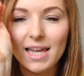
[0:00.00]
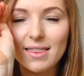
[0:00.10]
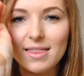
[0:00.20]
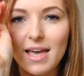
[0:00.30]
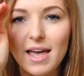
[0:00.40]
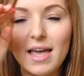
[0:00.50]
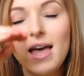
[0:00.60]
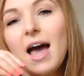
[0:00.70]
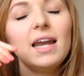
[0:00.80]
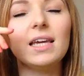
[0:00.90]
it in there,
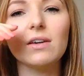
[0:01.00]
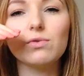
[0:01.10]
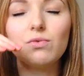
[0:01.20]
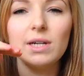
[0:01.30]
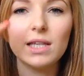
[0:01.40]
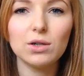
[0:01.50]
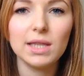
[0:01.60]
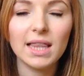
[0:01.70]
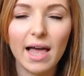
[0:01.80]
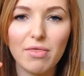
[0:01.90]
and it gives really
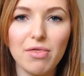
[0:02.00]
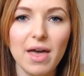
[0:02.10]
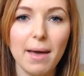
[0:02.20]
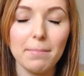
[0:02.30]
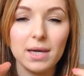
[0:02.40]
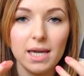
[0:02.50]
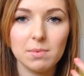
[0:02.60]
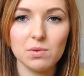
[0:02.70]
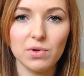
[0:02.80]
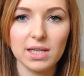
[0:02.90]
good length, but
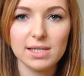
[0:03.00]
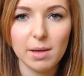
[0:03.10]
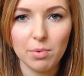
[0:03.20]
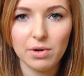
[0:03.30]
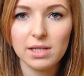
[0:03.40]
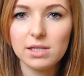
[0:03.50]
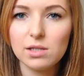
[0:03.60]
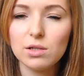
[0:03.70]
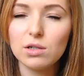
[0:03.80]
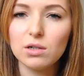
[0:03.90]
keeps them really separated
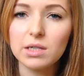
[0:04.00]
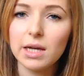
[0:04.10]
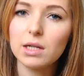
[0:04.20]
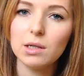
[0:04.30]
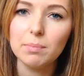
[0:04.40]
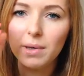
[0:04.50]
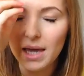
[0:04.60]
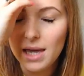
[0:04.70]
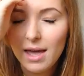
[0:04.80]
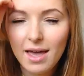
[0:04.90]
so they don't get
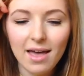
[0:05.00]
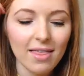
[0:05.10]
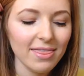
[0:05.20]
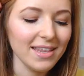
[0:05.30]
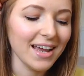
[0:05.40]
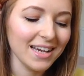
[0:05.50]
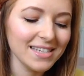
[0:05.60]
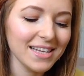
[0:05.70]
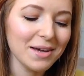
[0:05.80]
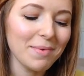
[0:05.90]
clumpy. The
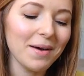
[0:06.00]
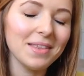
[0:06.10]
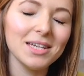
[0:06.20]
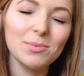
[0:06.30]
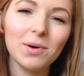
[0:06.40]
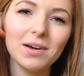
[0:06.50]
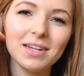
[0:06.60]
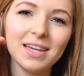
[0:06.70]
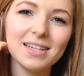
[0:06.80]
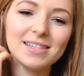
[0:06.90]
nice thing about this
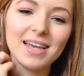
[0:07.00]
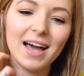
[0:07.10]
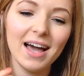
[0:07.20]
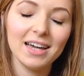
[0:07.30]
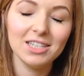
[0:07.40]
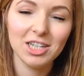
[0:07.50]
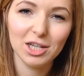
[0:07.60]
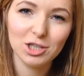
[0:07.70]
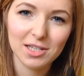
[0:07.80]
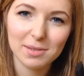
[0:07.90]
one is I
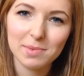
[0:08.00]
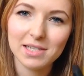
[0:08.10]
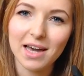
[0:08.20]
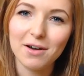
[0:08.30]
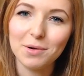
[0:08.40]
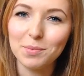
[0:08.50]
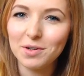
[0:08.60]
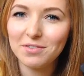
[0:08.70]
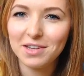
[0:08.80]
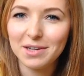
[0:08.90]
changed to this mascara, and
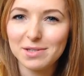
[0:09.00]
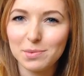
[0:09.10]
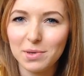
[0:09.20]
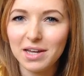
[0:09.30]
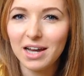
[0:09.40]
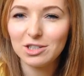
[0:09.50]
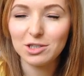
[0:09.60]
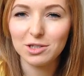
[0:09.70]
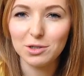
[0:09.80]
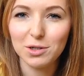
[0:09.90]
one of the girls at work
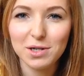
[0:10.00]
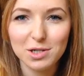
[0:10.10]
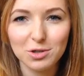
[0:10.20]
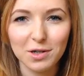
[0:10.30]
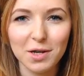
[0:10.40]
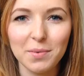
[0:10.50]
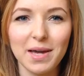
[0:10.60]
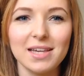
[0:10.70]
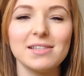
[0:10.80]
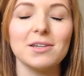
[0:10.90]
actually noticed straight
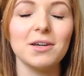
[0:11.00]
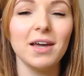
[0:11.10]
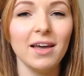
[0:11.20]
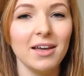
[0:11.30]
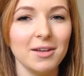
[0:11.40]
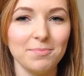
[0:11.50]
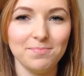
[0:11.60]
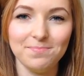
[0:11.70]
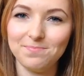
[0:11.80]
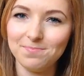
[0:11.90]
away, so
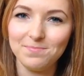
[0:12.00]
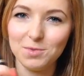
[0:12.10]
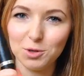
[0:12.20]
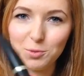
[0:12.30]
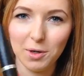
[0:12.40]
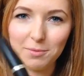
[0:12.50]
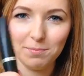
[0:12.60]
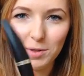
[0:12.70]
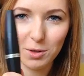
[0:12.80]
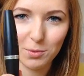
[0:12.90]
good
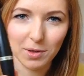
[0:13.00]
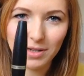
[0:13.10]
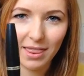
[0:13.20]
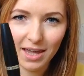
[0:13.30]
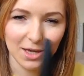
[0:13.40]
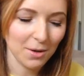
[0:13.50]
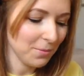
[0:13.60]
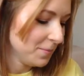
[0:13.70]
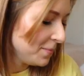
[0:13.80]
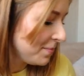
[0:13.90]
one, thank you.